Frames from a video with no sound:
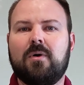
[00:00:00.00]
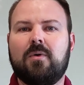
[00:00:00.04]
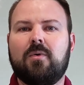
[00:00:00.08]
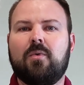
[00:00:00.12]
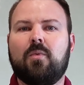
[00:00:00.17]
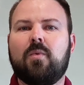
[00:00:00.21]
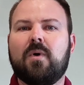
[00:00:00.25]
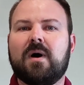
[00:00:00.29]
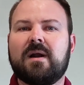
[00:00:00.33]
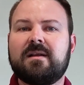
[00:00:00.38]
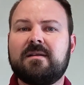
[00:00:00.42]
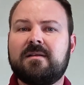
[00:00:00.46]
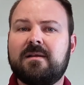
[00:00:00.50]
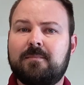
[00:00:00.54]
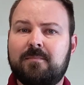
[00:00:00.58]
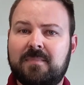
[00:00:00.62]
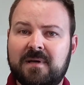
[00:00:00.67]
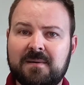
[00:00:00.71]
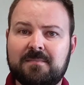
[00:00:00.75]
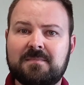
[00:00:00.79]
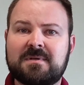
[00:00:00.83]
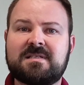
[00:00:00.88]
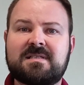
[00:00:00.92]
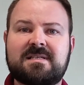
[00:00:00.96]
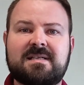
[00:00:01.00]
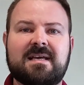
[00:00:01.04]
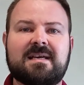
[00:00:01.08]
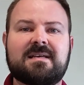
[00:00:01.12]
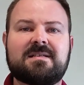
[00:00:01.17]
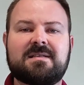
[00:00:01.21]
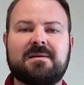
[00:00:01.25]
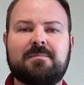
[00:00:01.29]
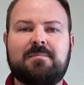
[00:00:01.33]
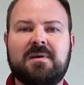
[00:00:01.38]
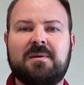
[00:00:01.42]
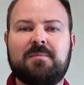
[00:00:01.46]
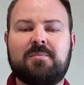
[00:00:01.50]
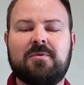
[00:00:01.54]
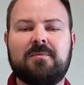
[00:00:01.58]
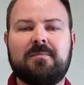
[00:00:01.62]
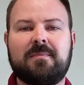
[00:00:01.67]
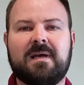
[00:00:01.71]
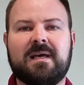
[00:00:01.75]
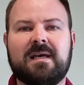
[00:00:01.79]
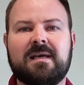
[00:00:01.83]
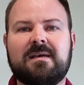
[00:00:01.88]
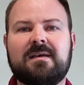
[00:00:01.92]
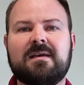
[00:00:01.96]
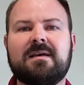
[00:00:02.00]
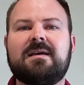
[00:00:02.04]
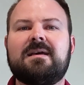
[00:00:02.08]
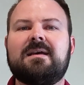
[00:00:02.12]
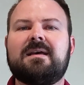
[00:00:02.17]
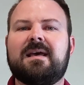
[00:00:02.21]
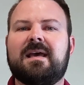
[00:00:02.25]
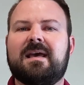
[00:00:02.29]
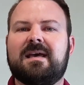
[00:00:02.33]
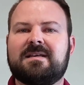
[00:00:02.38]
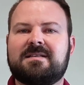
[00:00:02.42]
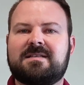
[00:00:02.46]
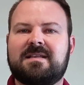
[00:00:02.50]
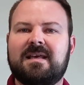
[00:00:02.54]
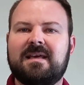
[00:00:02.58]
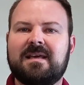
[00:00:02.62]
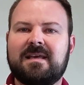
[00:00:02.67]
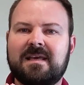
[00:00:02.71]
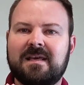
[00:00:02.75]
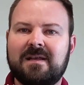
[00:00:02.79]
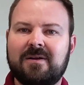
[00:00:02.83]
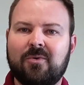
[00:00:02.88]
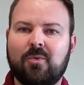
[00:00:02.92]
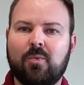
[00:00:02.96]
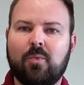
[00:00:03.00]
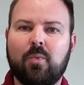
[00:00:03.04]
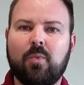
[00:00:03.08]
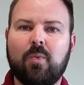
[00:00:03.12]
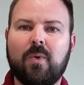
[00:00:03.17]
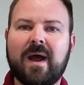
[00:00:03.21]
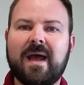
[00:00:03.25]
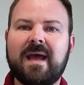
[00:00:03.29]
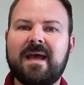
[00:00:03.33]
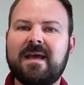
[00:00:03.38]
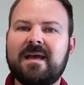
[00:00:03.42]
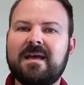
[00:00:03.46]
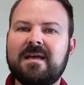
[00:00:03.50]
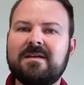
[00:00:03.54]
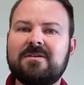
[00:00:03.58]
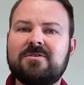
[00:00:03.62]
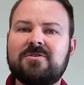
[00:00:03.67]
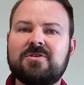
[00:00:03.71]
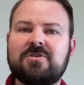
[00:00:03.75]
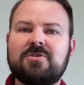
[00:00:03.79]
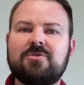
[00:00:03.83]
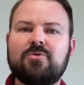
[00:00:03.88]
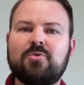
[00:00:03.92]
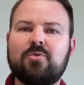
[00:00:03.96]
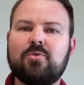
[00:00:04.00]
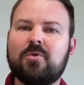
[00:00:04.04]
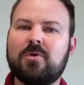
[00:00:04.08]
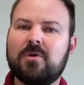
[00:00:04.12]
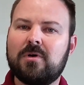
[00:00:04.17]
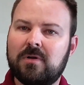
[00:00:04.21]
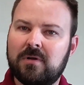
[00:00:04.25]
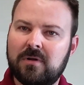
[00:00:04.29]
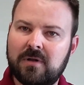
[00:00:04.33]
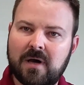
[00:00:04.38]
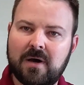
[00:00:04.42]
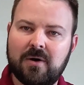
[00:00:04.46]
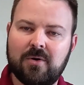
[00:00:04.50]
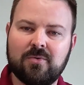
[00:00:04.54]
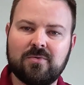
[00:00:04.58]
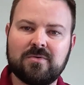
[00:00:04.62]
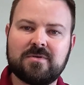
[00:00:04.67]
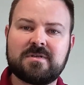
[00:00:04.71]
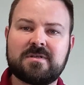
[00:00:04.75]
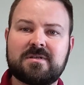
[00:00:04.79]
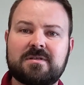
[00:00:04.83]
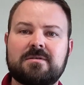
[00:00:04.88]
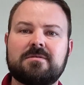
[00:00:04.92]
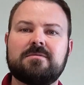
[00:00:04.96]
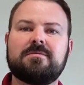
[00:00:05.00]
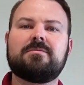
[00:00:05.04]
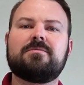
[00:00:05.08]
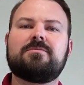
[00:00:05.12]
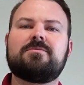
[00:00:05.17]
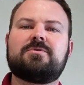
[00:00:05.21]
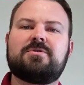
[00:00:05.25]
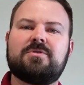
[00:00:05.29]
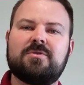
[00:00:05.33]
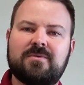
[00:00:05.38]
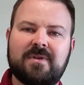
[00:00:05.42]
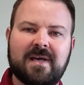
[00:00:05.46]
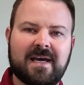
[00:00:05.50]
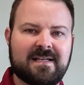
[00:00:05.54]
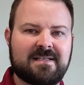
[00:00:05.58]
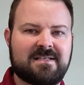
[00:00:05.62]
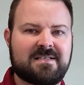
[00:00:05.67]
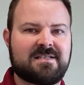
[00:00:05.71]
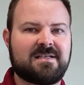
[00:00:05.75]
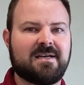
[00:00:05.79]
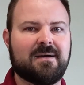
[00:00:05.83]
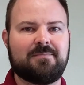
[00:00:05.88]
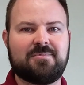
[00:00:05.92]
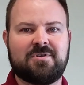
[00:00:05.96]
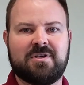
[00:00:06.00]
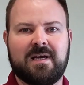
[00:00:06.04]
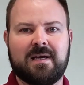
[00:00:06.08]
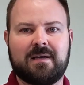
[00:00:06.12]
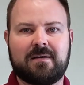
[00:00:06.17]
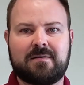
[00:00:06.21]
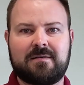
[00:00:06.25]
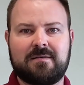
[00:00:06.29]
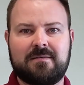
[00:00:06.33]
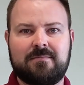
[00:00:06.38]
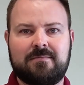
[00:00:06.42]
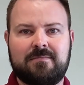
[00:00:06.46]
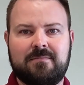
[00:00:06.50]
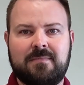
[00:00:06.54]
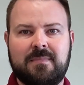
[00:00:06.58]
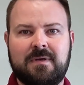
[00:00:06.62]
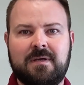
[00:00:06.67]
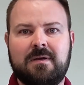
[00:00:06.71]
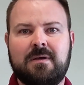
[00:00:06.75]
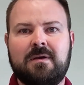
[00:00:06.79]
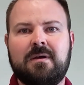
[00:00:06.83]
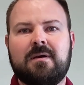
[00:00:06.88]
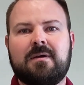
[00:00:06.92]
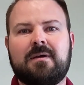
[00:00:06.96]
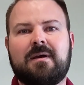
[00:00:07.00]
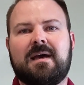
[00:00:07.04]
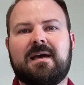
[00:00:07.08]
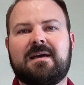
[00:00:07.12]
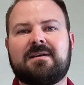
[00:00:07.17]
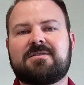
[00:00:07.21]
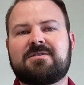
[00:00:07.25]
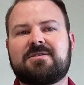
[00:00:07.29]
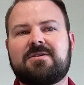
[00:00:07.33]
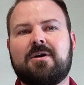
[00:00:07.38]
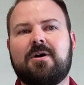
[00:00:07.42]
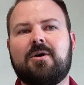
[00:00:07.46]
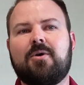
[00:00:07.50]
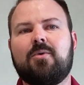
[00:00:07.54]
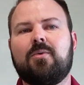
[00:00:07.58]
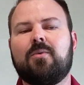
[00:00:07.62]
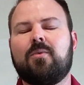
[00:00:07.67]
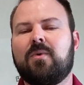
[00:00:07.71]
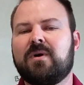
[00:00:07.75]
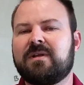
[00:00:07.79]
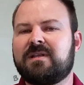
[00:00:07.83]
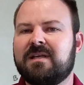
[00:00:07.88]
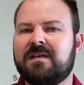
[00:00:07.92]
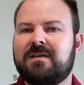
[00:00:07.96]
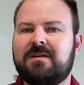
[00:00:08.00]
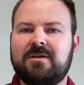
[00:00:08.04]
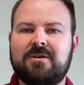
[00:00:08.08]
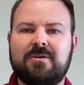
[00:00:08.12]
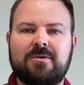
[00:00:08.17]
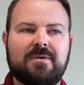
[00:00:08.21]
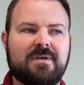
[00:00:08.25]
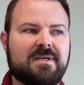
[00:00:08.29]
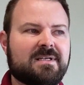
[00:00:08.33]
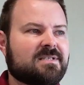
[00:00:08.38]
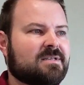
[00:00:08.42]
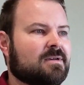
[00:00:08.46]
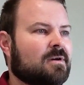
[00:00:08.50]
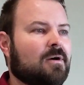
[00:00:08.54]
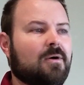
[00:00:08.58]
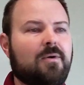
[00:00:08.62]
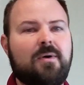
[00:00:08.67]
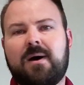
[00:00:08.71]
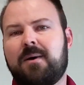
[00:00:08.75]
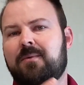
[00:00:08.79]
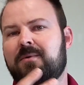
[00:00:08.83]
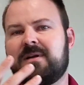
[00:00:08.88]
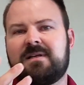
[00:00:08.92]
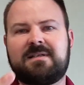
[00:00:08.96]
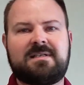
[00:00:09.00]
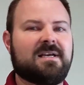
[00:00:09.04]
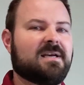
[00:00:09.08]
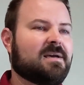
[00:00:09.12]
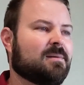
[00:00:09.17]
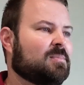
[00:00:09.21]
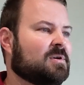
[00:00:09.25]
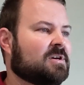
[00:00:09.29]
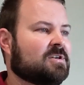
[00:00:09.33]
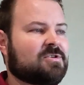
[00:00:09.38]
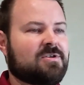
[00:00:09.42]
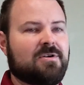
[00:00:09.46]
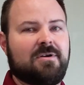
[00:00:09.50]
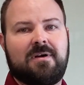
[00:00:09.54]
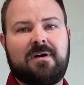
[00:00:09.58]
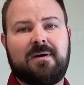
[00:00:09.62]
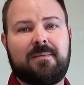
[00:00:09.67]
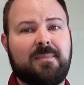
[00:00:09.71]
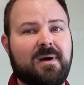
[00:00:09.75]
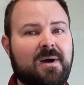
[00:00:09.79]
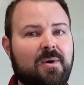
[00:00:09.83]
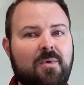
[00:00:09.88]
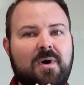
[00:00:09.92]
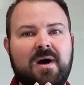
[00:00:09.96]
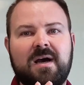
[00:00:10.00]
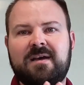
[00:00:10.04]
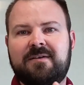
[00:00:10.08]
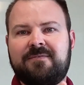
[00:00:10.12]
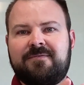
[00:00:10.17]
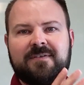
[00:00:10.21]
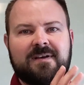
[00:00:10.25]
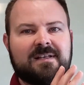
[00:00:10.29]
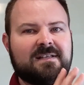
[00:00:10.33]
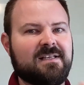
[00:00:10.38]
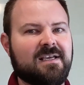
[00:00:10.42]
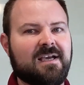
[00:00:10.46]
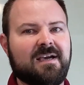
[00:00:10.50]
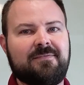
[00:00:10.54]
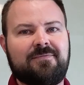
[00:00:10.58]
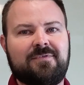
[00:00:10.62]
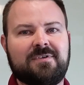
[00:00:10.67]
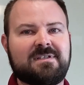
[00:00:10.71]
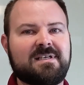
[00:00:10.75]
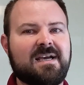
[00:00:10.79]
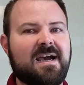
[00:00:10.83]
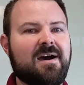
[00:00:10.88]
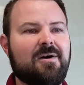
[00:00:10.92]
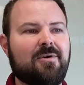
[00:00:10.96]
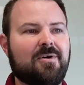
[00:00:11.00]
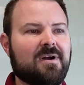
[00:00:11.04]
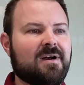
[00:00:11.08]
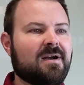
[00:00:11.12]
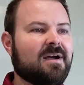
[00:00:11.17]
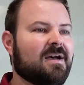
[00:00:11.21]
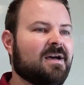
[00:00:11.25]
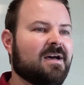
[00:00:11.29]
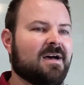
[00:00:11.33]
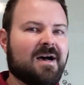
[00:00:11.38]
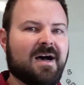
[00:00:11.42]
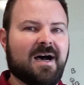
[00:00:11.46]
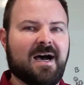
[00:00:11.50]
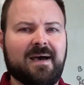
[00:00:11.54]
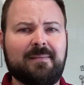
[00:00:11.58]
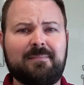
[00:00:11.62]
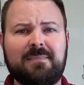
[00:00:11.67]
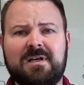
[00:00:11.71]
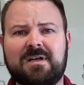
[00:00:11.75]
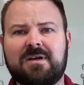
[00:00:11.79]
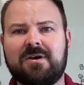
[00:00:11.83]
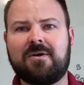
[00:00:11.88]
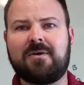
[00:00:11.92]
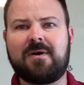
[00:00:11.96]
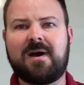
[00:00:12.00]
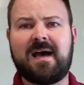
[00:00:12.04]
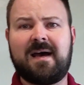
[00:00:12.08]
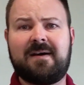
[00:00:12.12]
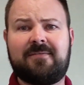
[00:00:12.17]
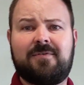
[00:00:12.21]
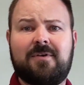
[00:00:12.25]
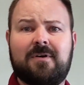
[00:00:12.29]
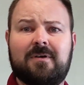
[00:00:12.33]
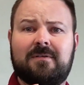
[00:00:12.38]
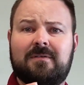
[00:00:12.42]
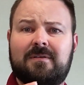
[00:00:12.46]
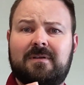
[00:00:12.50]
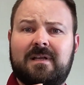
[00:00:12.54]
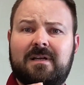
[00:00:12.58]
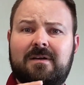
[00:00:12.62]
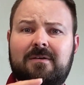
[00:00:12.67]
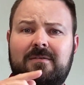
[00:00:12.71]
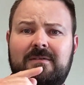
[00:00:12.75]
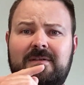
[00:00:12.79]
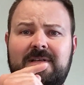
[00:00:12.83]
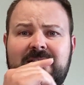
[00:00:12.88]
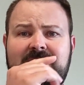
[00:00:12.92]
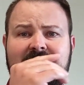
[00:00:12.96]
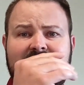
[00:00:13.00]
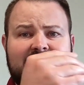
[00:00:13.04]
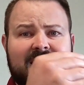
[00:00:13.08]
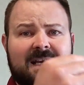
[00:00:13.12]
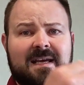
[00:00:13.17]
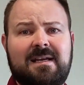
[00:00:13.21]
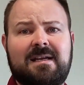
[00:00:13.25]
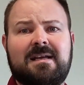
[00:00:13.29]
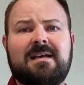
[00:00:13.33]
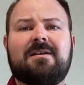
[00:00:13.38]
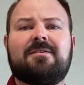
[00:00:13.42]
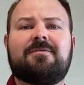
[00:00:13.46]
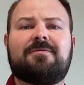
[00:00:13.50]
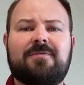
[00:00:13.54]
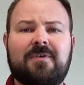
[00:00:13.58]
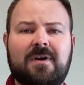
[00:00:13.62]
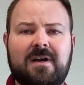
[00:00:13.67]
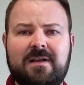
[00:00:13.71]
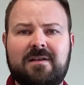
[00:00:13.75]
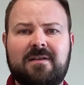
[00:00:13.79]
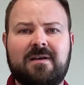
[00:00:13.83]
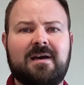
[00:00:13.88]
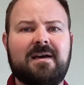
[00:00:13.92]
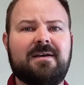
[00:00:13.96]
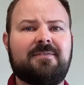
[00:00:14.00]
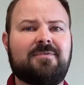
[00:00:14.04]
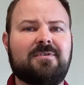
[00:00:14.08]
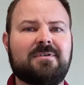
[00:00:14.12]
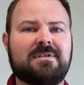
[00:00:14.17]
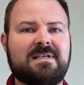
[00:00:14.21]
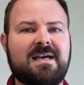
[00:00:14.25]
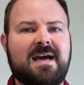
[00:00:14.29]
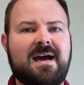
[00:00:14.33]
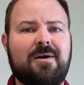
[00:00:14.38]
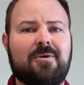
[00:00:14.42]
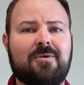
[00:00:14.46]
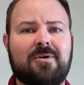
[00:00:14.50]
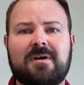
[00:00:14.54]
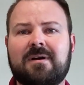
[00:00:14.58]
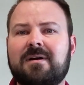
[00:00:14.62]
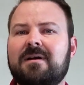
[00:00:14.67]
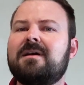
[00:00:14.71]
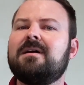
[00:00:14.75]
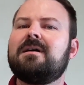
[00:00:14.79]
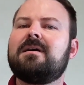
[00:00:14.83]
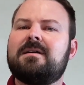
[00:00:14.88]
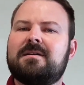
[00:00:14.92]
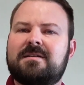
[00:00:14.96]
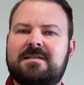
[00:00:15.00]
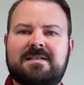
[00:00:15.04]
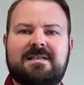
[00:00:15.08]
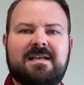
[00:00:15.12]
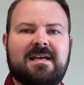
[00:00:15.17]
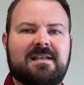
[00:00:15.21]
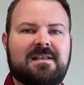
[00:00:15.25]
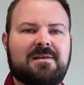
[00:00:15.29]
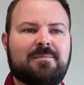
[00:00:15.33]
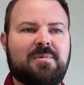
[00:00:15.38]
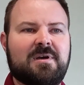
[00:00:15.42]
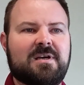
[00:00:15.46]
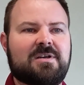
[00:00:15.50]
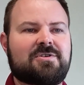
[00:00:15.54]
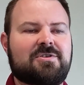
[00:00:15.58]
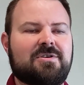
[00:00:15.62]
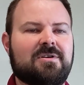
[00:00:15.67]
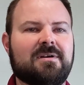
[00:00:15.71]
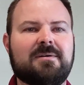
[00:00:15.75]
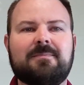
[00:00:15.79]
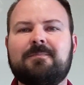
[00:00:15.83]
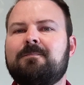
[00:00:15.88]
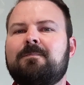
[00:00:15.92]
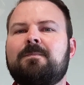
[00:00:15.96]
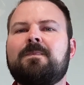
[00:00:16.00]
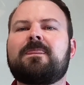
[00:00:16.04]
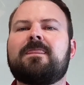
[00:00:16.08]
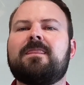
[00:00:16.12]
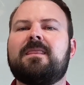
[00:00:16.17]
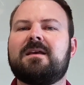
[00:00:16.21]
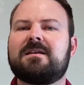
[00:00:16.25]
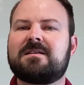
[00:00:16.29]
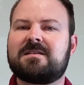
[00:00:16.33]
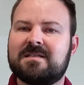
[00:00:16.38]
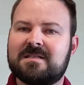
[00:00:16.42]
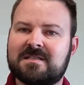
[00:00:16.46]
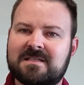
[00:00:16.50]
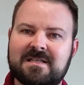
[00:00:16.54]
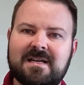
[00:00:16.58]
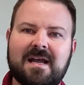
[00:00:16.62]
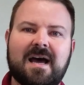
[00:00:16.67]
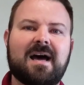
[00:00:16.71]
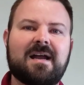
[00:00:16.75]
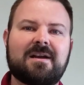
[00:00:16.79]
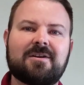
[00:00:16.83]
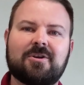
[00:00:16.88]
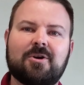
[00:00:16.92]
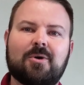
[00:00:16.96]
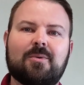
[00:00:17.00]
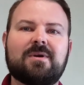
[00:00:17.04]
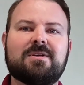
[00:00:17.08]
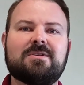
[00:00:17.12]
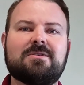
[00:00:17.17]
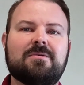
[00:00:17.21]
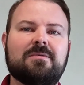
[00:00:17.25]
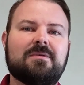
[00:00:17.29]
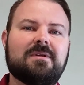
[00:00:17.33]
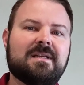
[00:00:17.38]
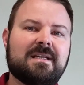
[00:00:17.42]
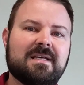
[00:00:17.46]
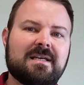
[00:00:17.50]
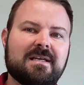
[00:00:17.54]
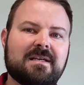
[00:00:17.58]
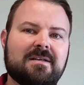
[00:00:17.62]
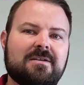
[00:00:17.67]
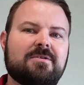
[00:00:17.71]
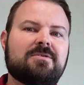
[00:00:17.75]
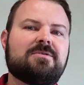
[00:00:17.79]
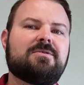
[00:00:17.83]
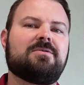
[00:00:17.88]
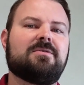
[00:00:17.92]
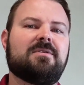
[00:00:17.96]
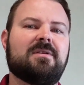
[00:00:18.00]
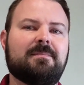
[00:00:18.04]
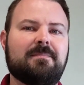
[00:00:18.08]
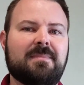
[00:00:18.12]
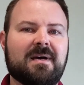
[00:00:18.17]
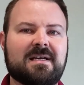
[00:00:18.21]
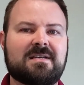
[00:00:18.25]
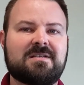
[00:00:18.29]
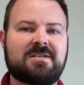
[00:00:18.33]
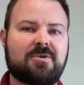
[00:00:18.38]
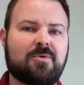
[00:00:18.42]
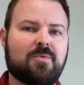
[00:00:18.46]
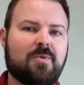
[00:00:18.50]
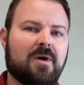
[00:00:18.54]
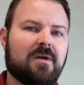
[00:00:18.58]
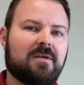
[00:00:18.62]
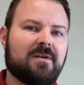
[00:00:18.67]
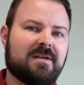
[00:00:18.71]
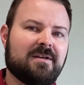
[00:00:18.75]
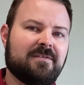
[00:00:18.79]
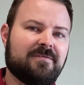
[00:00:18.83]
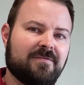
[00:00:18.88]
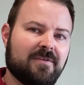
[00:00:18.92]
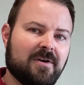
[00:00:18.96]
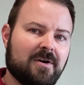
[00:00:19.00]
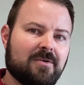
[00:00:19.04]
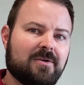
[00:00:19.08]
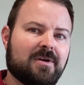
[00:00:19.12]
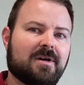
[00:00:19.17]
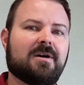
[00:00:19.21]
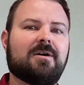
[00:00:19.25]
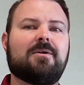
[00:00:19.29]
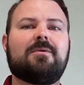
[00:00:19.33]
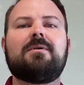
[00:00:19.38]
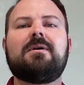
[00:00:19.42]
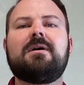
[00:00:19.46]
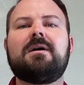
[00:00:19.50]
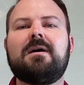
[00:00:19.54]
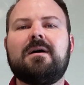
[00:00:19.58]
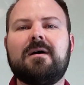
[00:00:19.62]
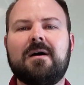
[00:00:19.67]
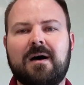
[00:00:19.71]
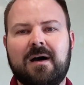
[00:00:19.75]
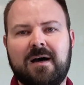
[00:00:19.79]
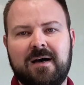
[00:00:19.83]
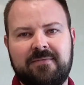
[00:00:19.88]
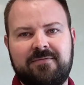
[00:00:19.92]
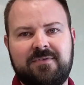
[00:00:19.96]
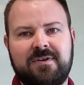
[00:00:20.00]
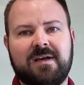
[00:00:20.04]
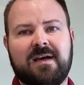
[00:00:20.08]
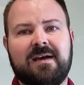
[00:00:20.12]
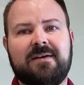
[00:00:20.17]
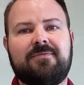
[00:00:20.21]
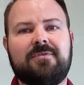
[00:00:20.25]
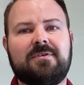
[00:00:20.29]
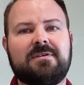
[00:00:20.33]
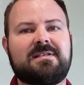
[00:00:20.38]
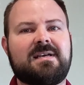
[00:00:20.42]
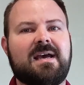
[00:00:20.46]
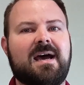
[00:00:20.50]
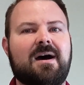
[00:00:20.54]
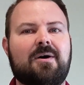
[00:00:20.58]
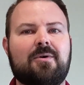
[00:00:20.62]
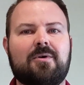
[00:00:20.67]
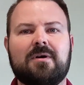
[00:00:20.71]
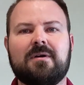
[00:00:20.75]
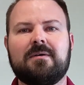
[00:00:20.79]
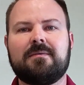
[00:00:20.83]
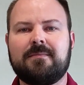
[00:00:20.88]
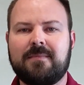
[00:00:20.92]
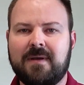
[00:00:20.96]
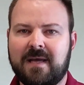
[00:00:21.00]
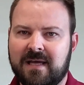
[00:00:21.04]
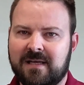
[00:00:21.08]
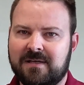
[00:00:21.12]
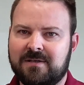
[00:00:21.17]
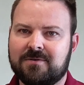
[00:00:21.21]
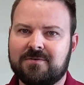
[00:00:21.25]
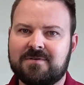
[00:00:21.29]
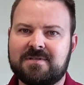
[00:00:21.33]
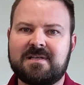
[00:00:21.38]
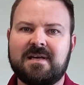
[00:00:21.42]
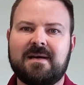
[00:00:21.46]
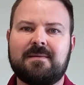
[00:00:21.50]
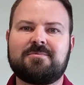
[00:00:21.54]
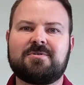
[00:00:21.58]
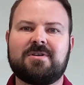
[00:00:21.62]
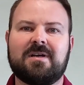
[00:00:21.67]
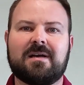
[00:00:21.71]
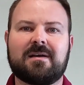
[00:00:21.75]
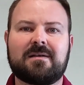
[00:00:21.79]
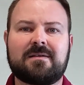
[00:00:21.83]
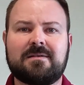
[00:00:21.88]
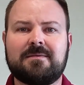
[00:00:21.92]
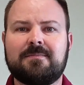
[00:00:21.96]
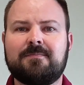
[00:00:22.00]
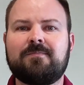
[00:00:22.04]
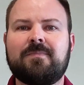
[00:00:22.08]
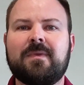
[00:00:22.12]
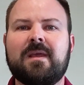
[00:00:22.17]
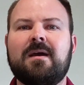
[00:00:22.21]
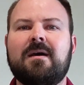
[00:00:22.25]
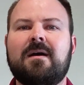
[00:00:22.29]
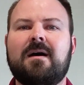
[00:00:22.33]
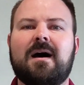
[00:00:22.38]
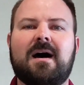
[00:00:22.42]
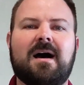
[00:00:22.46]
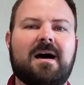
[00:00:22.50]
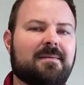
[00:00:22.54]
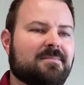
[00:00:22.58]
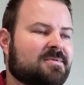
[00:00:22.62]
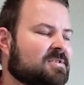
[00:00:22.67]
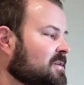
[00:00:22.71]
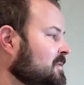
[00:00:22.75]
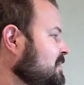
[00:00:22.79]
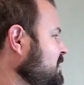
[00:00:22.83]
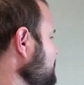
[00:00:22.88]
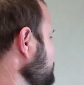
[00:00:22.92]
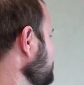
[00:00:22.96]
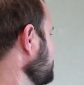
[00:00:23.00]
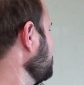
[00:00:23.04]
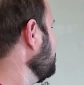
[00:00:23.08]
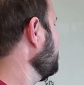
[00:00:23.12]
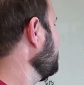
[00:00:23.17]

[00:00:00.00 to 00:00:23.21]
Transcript: One of the big mistakes that people make is they get way too close to that subject. Okay, so what they do is, I want to take a picture of my wife at the Eiffel Tower. I'm going to go have her literally standing in front of the Eiffel Tower to take the picture. This is not going to lead to the best quality photo of the Eiffel Tower and your subject. So here's a